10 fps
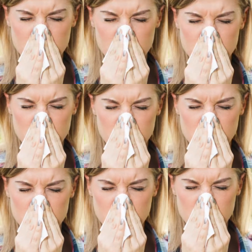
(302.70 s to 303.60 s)
for your
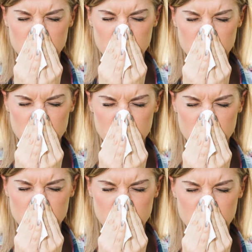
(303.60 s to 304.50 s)
allergies
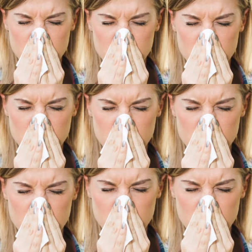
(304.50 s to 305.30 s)
so um,